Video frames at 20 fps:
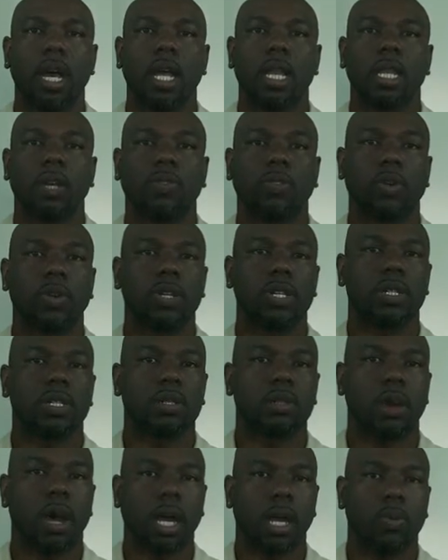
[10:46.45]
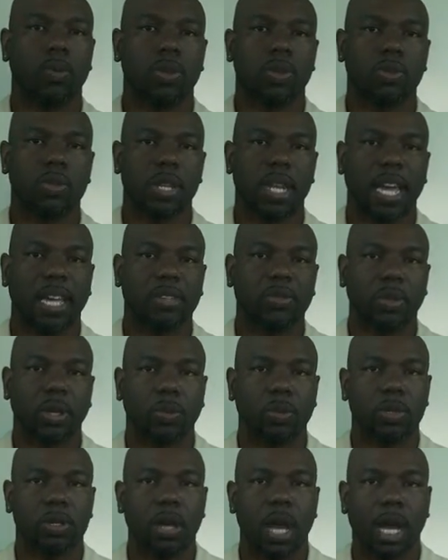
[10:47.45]
Look forward to talking with you next week
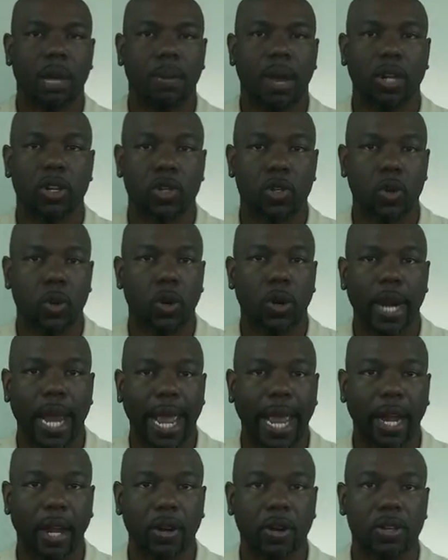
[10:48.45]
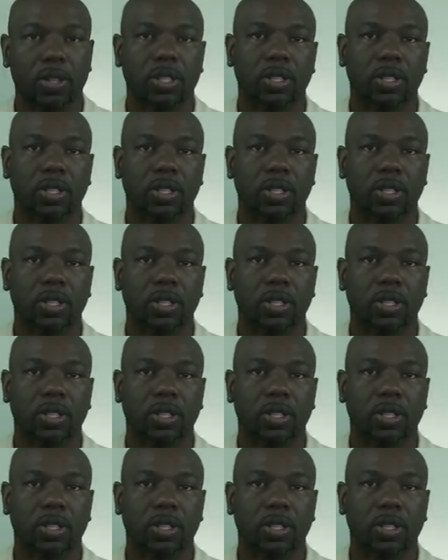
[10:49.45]
when we talk about door hangers.